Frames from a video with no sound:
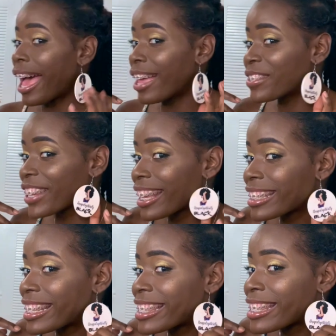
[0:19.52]
As you guys
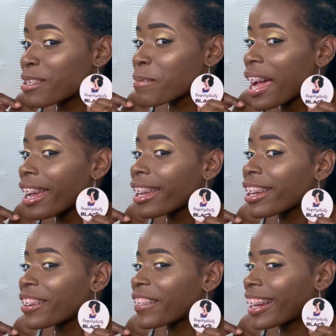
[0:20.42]
can see, my
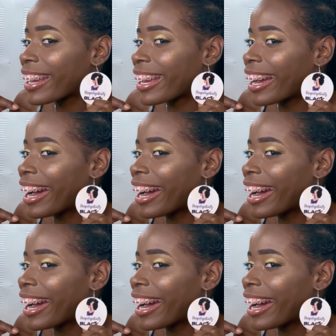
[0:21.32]
earring,